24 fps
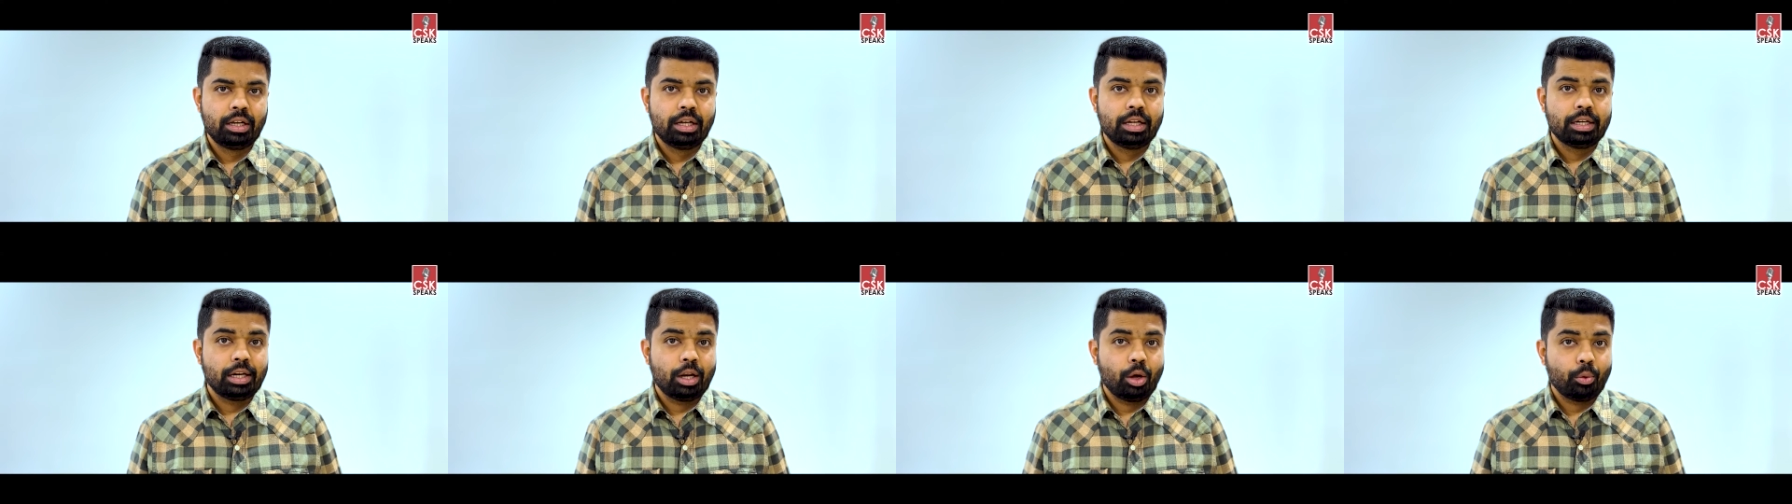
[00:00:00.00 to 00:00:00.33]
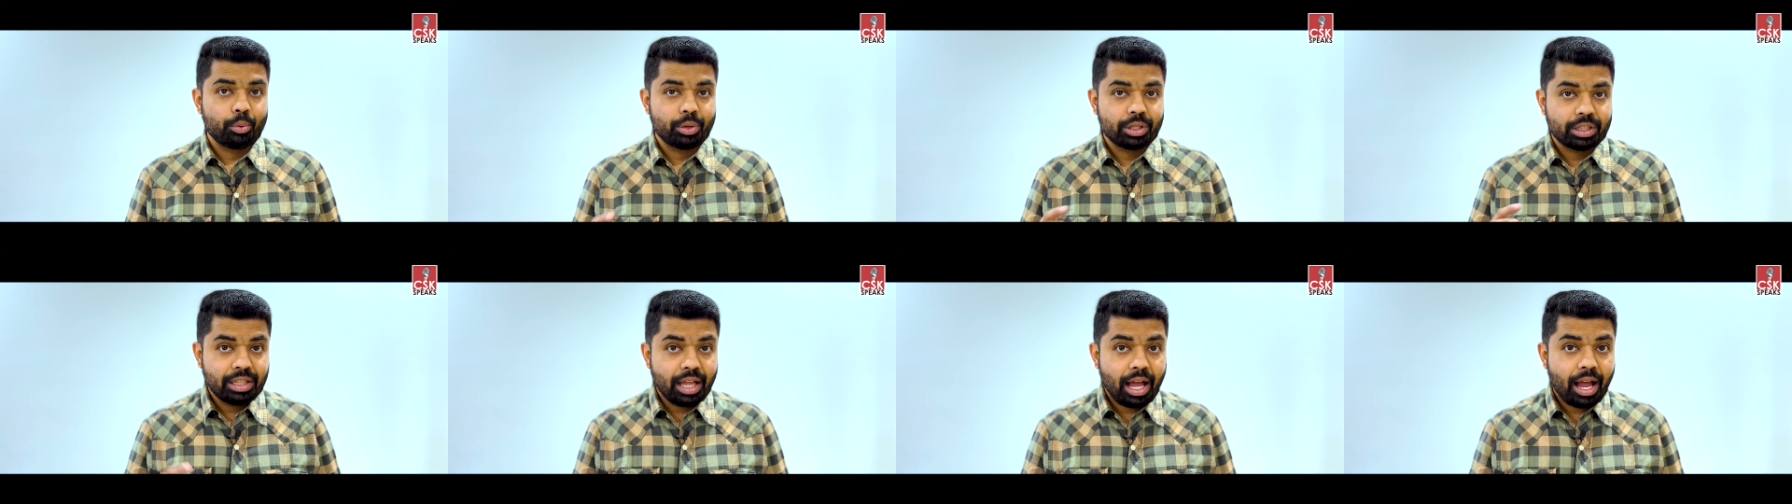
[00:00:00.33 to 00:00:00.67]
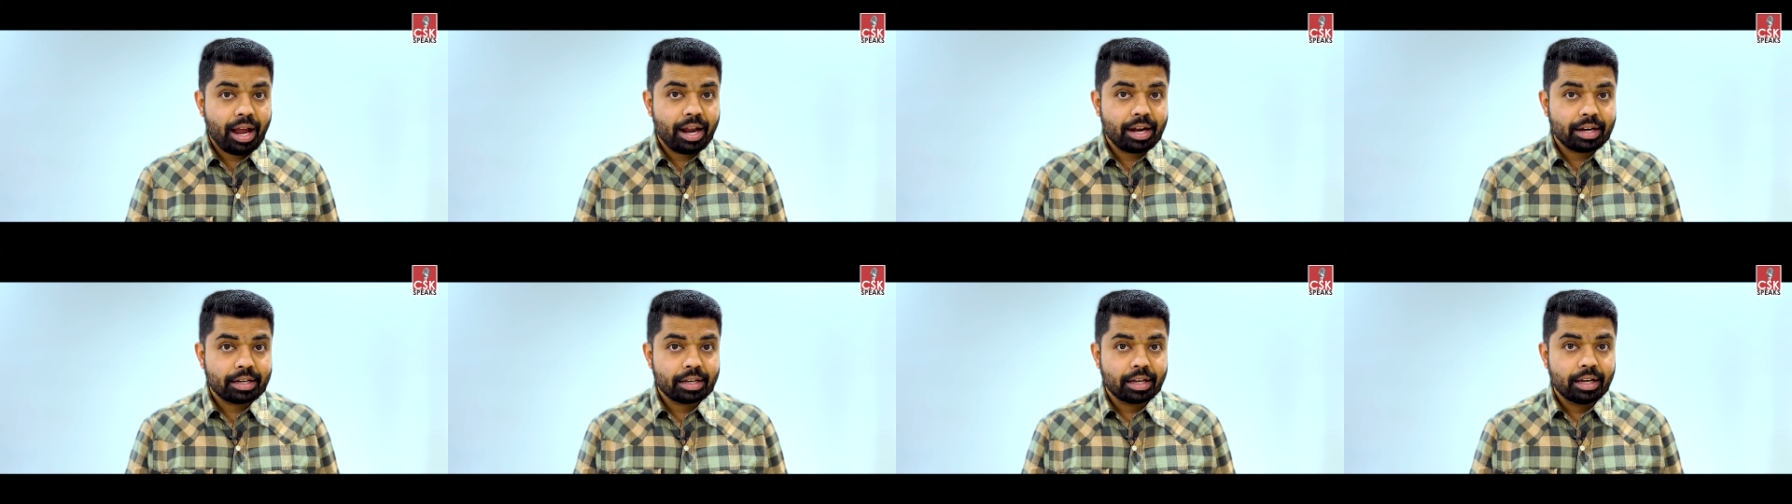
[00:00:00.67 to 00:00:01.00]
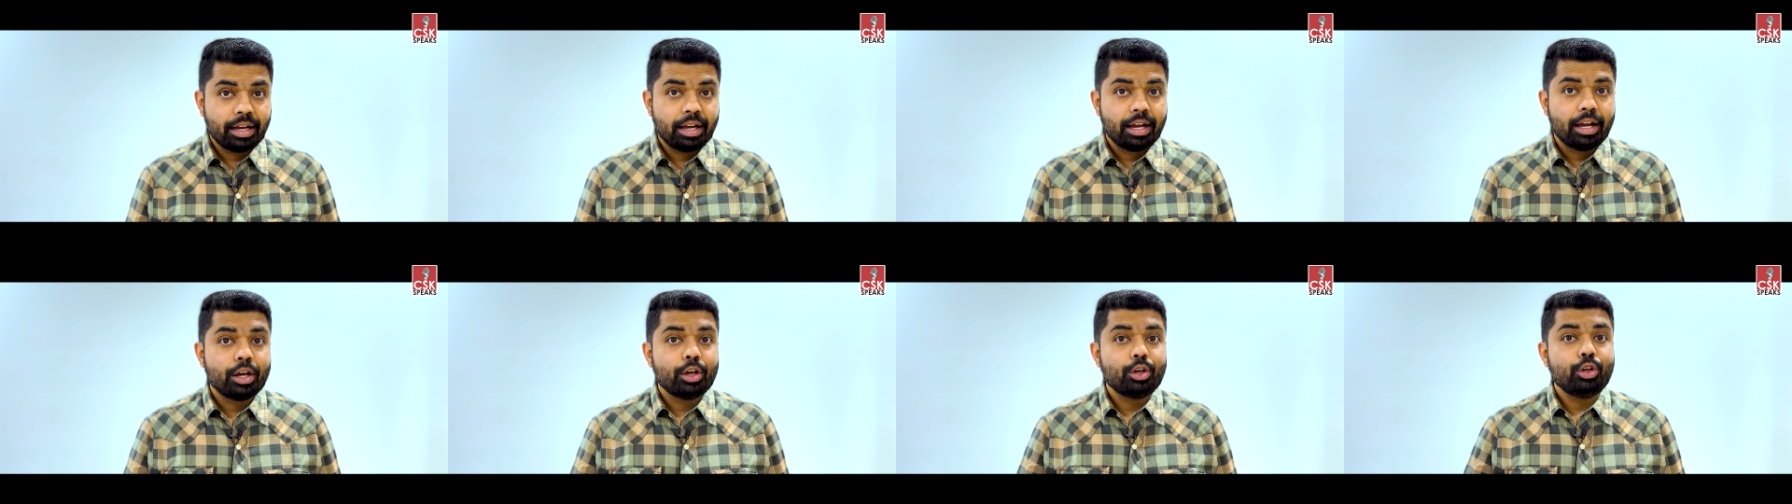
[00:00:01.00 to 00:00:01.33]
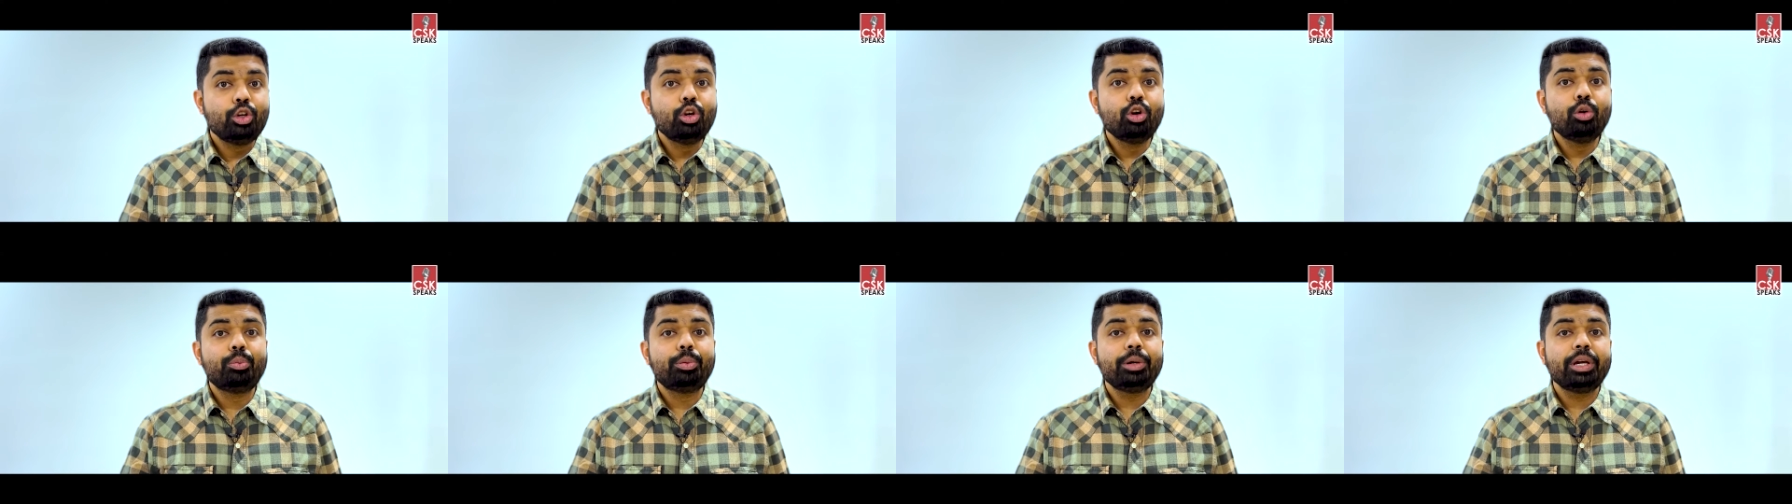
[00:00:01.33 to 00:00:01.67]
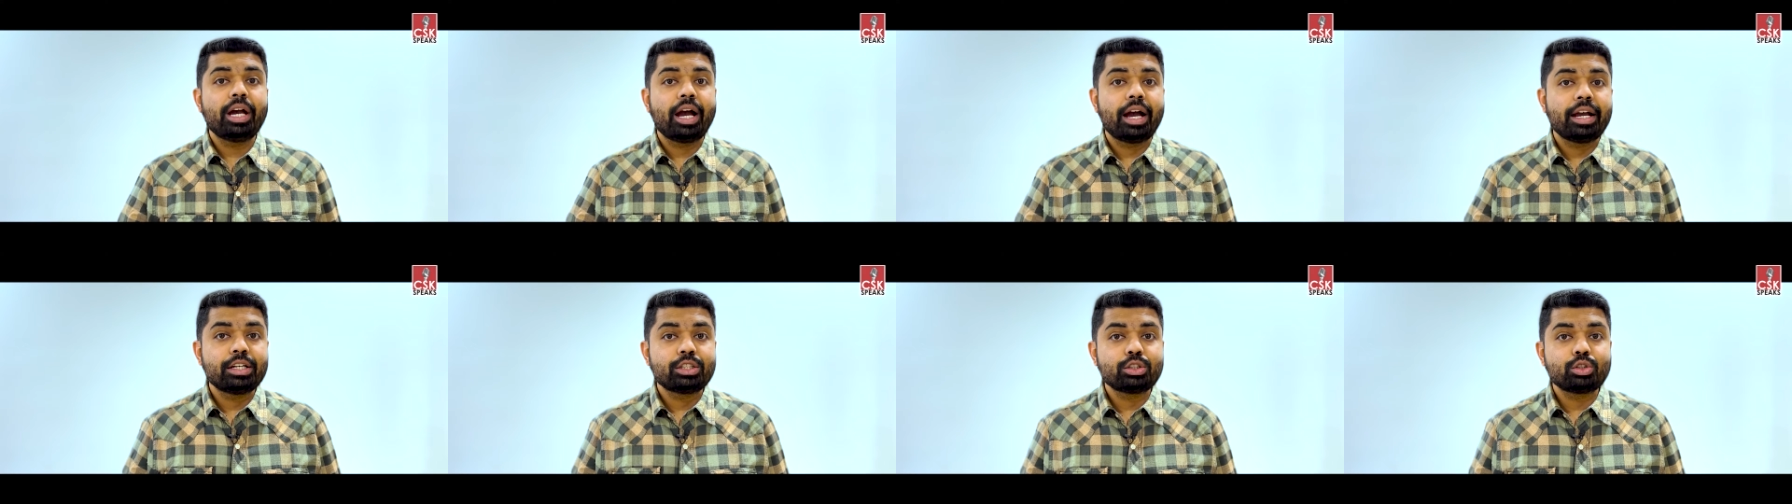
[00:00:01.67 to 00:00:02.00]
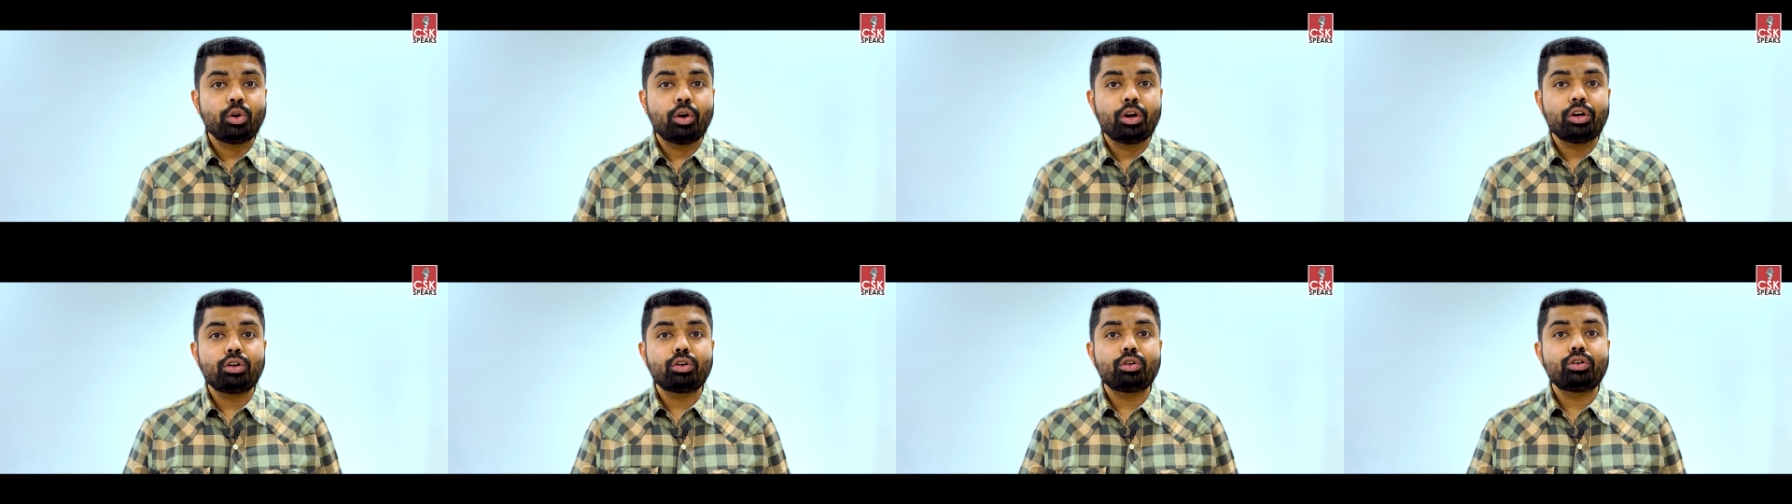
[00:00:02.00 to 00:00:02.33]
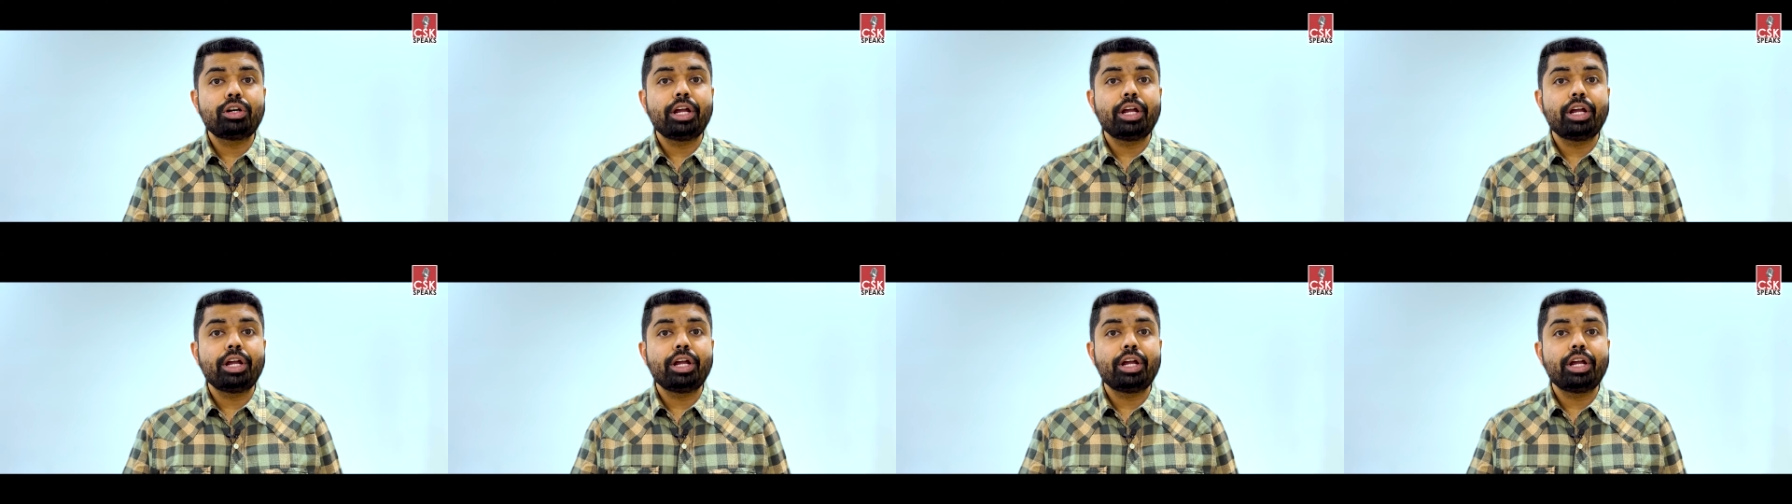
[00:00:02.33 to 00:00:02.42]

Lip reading: Now with that, UPI is going to